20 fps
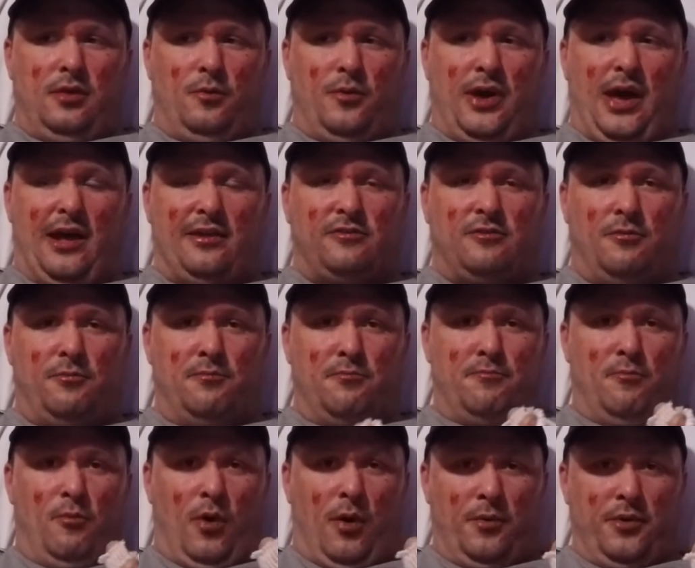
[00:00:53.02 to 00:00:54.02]
we had
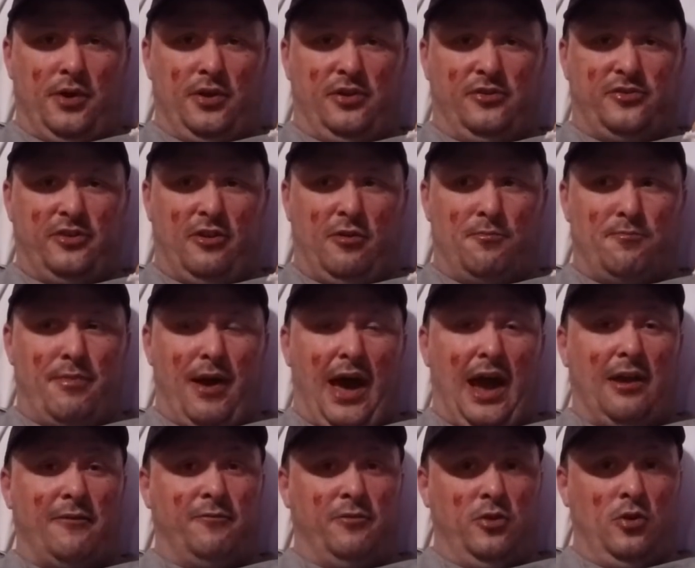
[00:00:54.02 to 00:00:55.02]
some what we consider
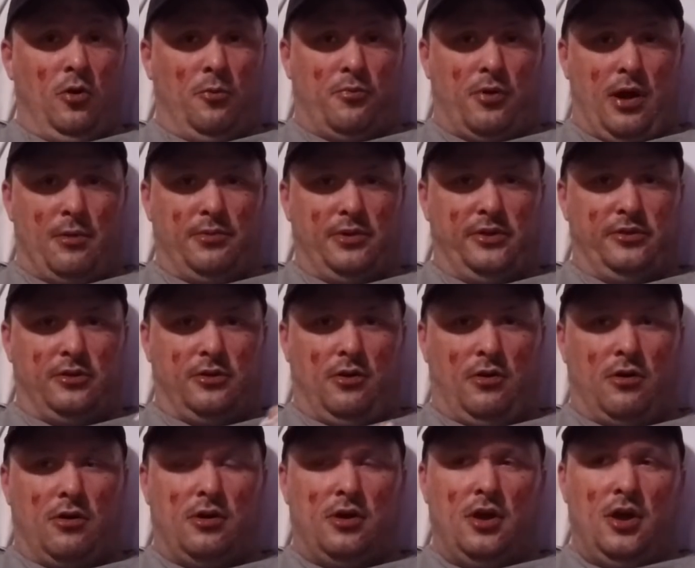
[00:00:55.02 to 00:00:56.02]
bad fuel probably in the
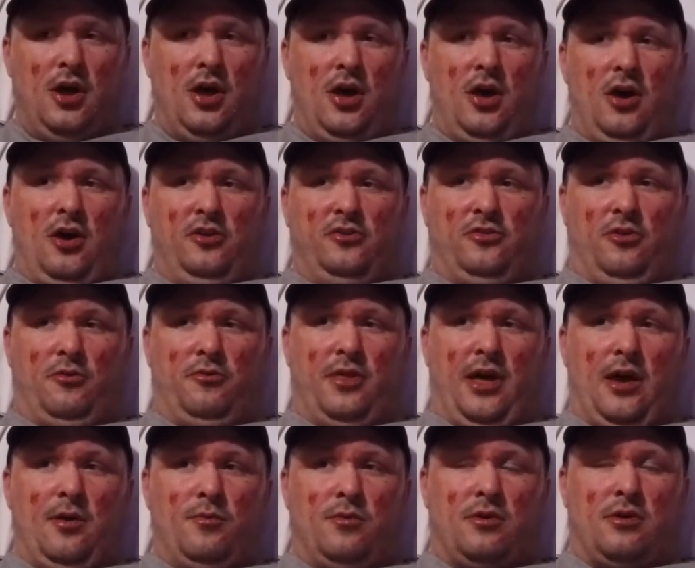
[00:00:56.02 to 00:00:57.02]
car, so
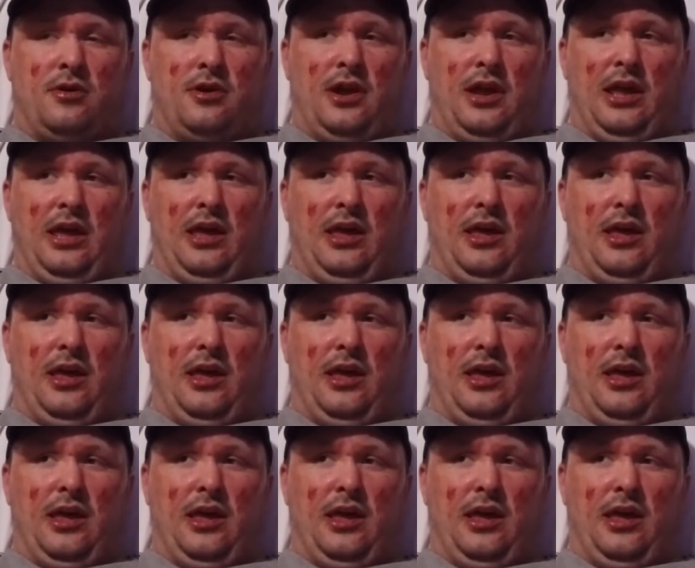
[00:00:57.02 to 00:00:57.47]
they were